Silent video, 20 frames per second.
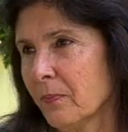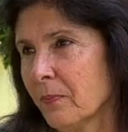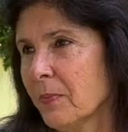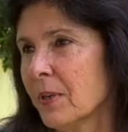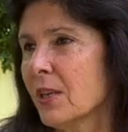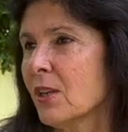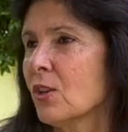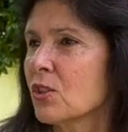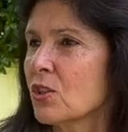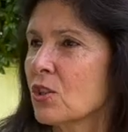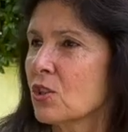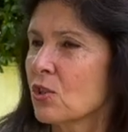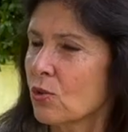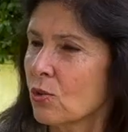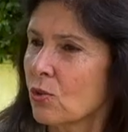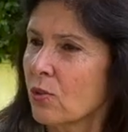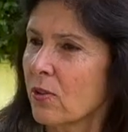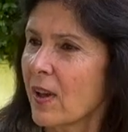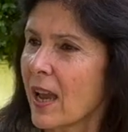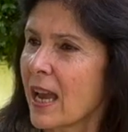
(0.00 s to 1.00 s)
because
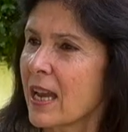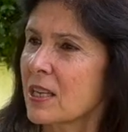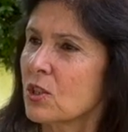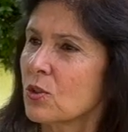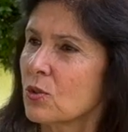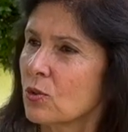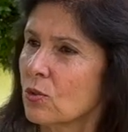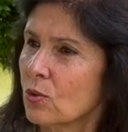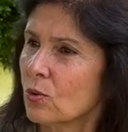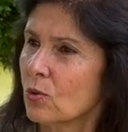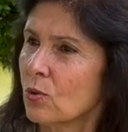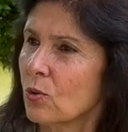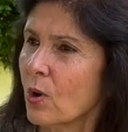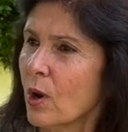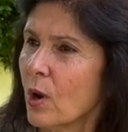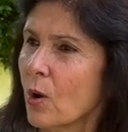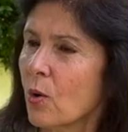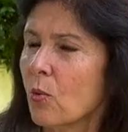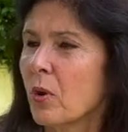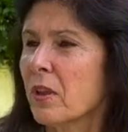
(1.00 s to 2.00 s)
truth has to do
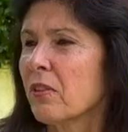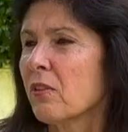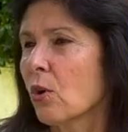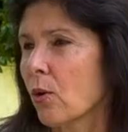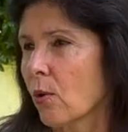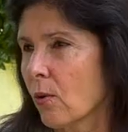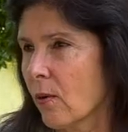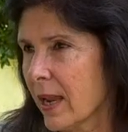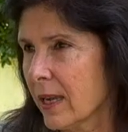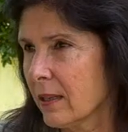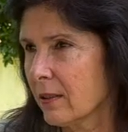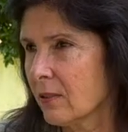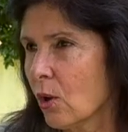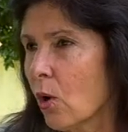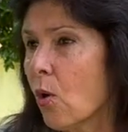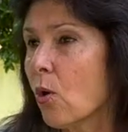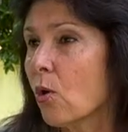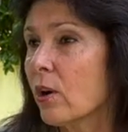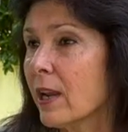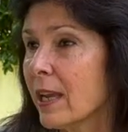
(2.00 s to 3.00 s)
with correct
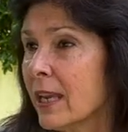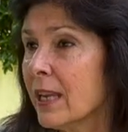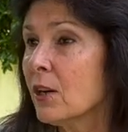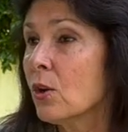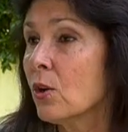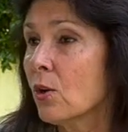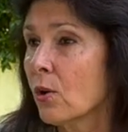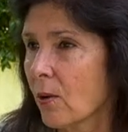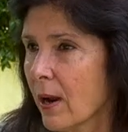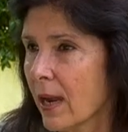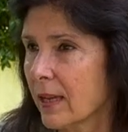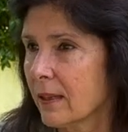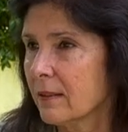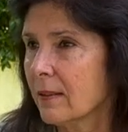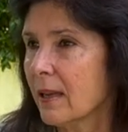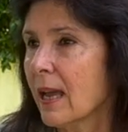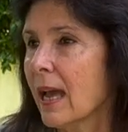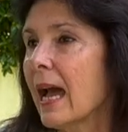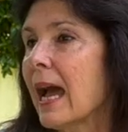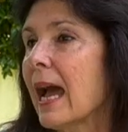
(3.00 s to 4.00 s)
or incorrect
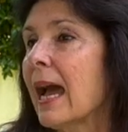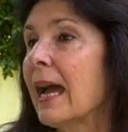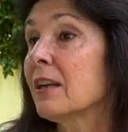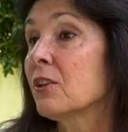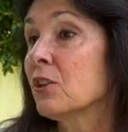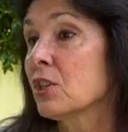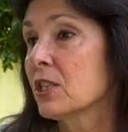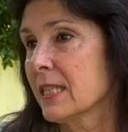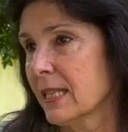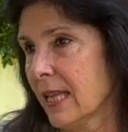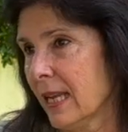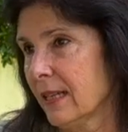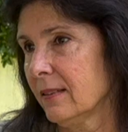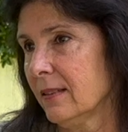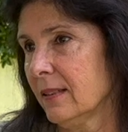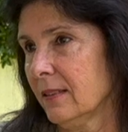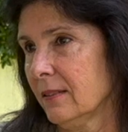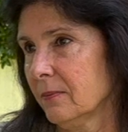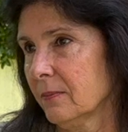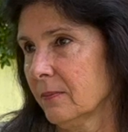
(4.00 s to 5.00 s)

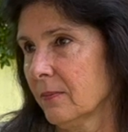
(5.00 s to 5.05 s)
understanding.